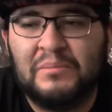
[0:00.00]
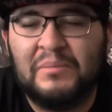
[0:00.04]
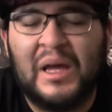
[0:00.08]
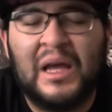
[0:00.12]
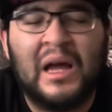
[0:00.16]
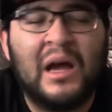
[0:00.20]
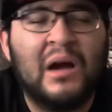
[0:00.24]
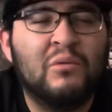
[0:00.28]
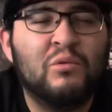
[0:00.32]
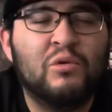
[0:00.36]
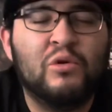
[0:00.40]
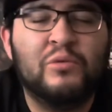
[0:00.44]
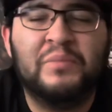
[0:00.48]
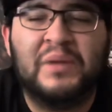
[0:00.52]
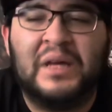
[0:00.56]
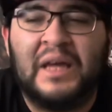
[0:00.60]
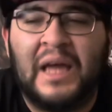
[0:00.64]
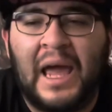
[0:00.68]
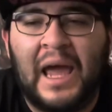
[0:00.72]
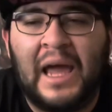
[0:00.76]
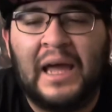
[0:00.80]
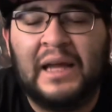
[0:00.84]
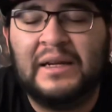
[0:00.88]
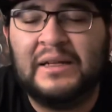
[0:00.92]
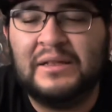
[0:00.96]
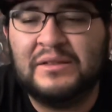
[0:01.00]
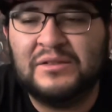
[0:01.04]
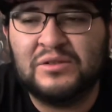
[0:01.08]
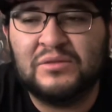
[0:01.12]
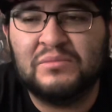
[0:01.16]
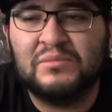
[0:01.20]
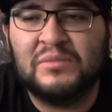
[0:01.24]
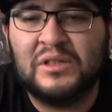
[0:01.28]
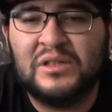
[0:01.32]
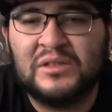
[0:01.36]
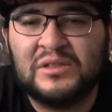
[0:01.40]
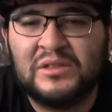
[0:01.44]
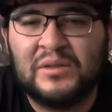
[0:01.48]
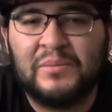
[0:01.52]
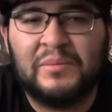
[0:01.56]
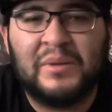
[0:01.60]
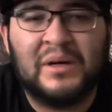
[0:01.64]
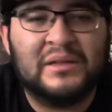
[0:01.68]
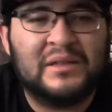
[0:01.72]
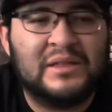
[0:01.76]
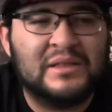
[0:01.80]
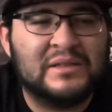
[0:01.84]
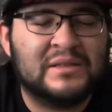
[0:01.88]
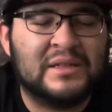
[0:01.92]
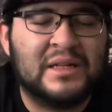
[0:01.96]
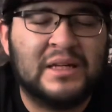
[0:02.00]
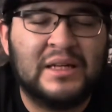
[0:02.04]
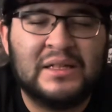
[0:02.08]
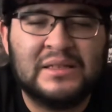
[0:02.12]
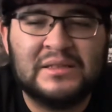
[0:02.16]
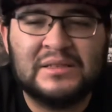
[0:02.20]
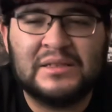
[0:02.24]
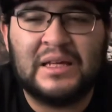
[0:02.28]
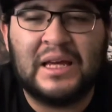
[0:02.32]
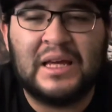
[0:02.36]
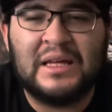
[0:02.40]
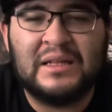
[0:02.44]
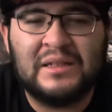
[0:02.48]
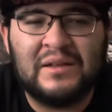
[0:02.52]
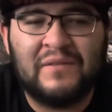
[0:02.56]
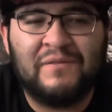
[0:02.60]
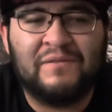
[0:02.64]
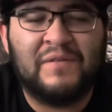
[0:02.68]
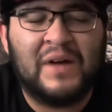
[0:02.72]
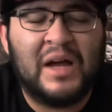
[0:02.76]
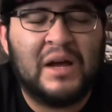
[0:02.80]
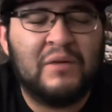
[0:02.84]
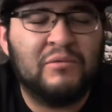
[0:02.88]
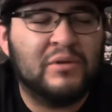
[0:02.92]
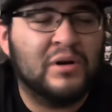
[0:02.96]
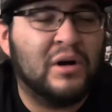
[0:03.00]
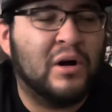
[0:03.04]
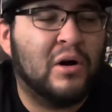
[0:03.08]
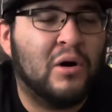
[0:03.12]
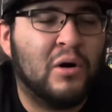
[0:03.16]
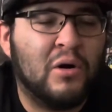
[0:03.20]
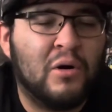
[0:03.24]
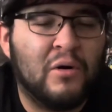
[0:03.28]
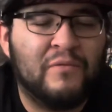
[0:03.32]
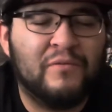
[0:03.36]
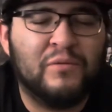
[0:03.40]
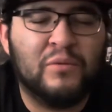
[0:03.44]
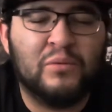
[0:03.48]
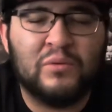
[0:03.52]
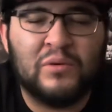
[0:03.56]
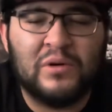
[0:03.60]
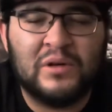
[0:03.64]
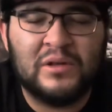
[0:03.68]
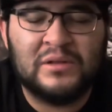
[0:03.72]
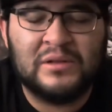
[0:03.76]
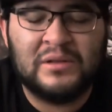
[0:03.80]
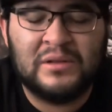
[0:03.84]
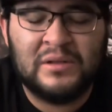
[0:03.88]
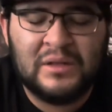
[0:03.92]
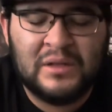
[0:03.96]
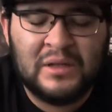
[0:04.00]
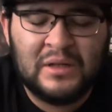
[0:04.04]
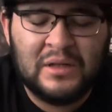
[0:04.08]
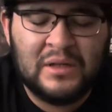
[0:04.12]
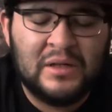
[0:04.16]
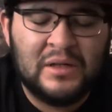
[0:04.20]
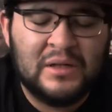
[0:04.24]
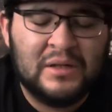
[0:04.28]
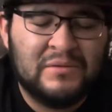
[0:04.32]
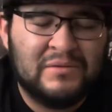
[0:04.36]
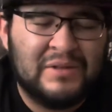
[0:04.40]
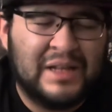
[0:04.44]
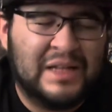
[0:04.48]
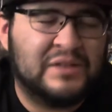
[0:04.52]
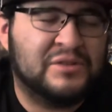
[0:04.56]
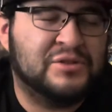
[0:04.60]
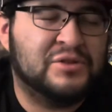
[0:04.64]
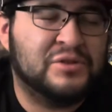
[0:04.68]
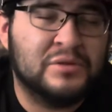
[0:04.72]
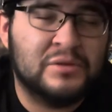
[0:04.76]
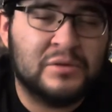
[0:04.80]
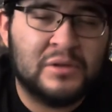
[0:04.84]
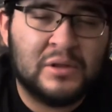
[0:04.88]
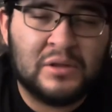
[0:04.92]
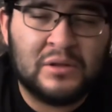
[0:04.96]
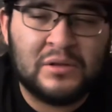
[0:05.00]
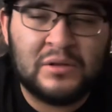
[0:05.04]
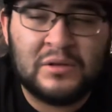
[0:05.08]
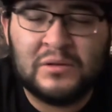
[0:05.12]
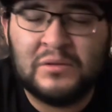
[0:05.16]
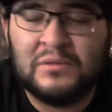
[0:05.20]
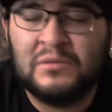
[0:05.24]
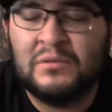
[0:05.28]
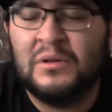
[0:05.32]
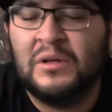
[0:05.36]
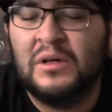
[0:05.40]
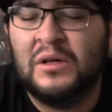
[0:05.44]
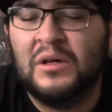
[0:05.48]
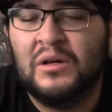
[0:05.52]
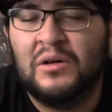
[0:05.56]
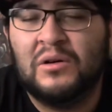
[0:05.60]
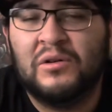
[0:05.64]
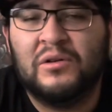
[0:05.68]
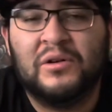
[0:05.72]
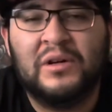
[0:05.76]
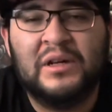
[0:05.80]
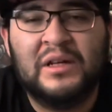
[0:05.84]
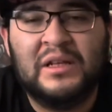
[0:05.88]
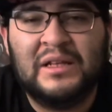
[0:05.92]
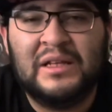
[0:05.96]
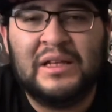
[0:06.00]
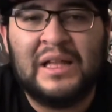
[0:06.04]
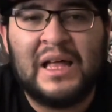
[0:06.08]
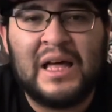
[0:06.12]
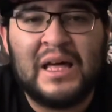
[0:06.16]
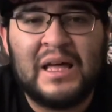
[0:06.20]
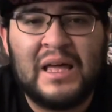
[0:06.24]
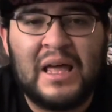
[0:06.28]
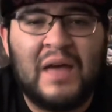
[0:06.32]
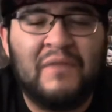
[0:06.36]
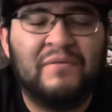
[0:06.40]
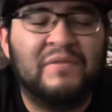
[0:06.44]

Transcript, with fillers: May I won't be hating so much about these kids getting to fight with all for one, like Juno or any of that.